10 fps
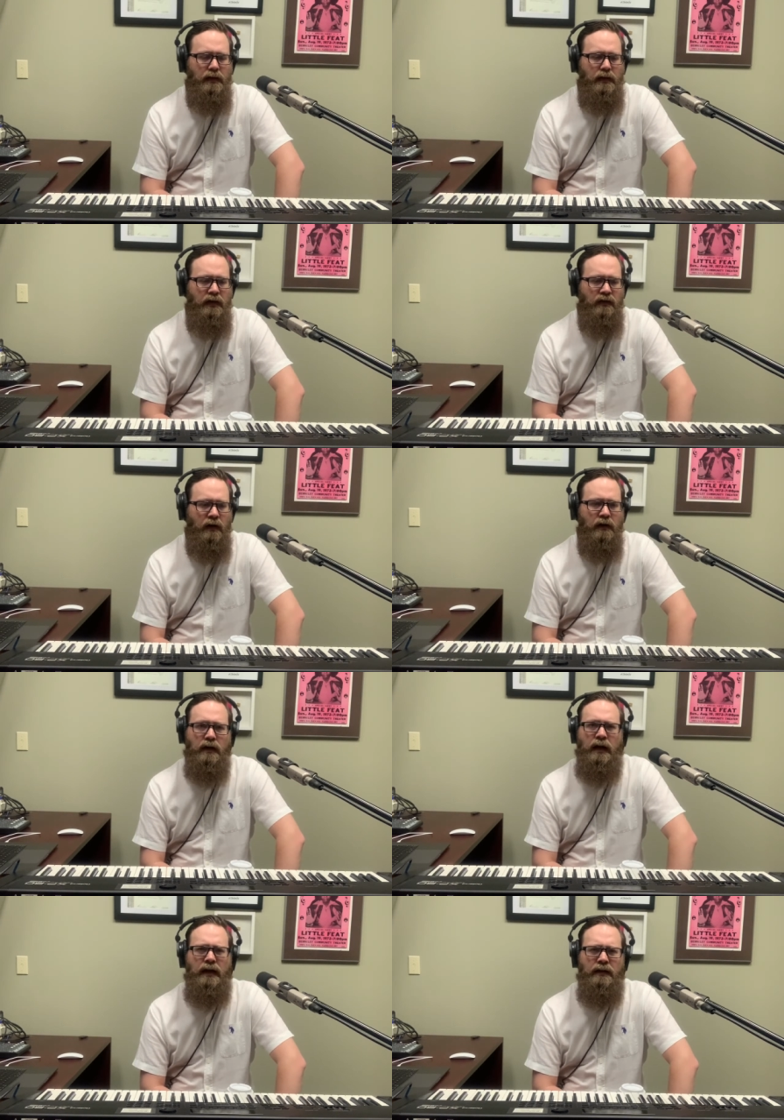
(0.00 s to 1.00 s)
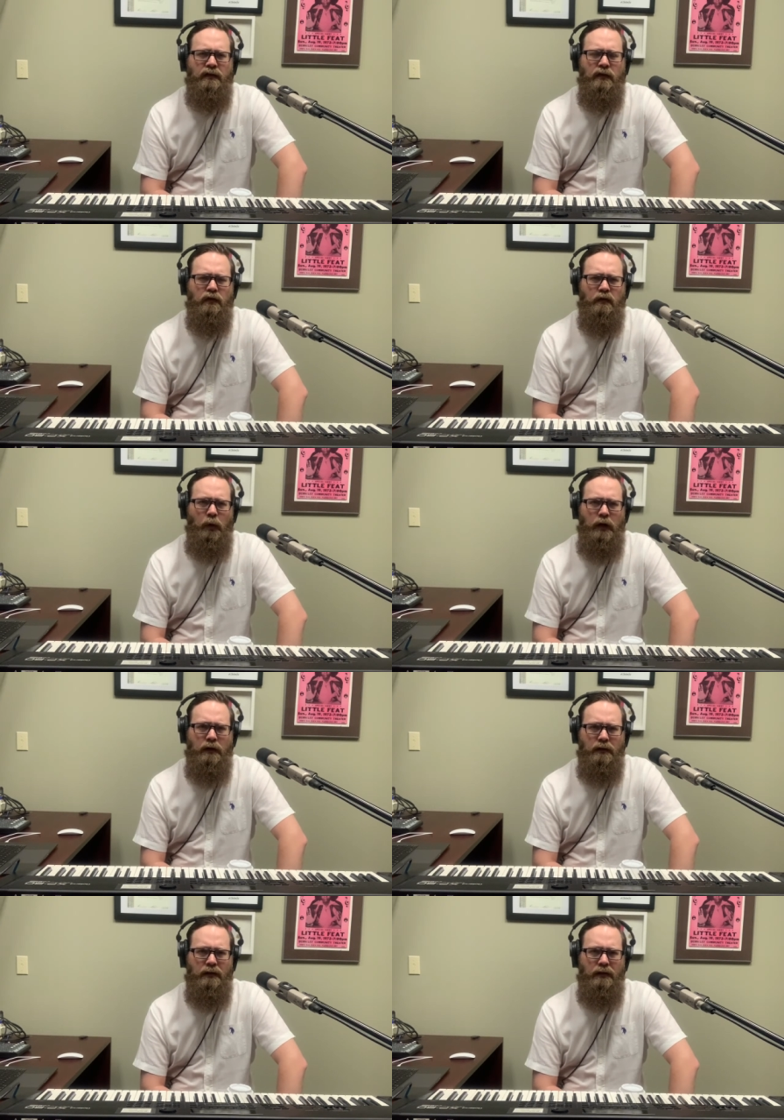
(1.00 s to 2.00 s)
Is our God so
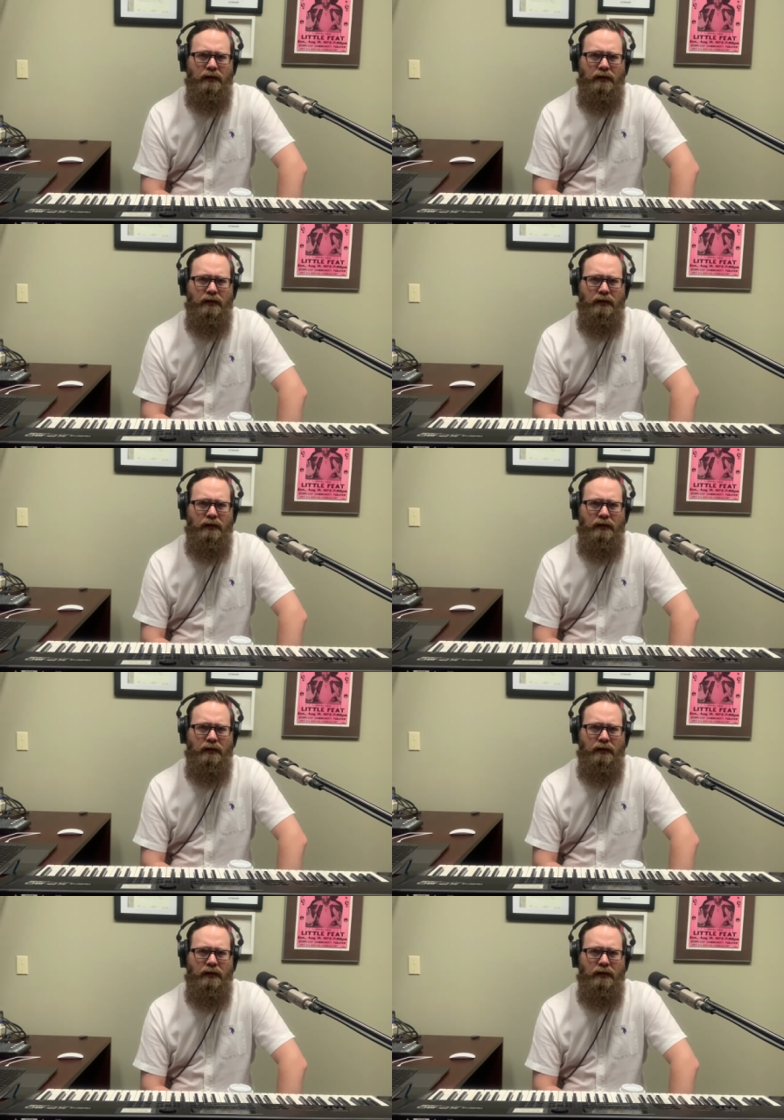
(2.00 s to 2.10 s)
small